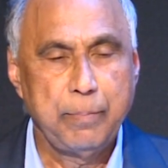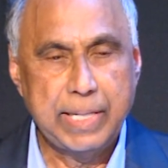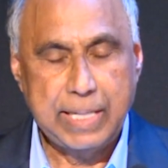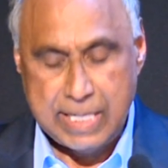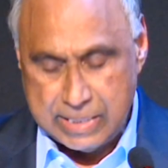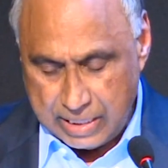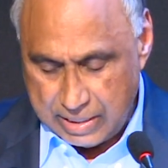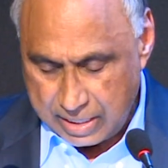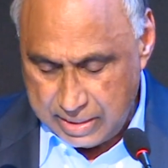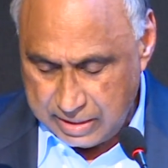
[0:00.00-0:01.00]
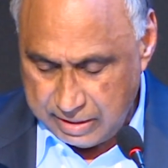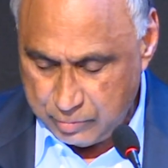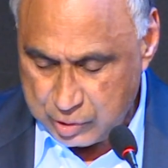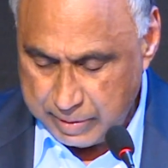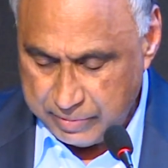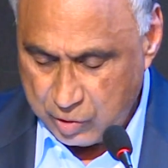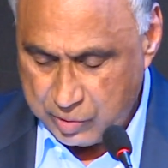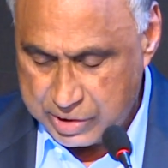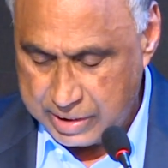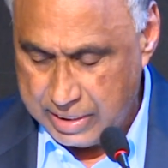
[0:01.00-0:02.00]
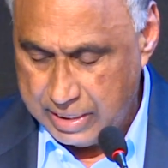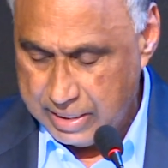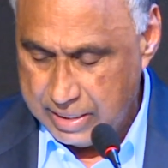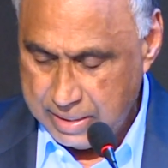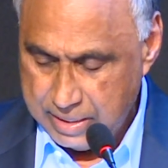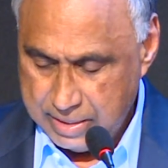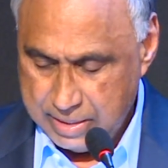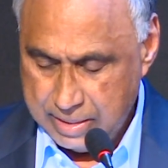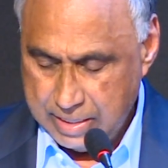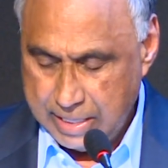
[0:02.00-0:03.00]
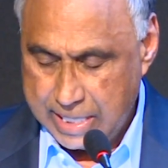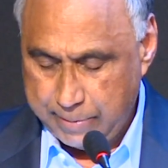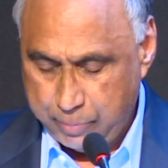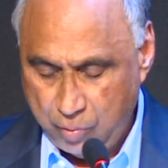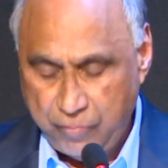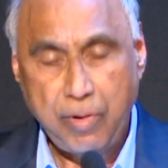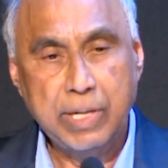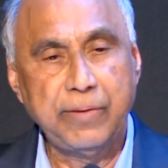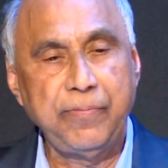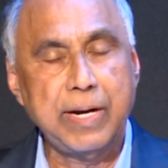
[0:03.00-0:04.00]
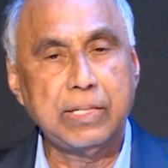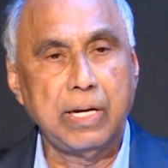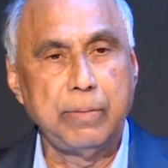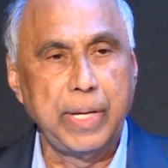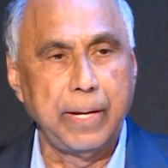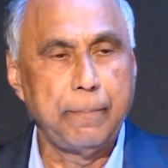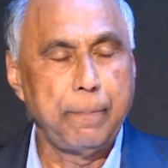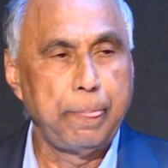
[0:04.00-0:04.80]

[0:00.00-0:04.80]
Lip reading: at Aligarh Muslim University had a profound effect on me.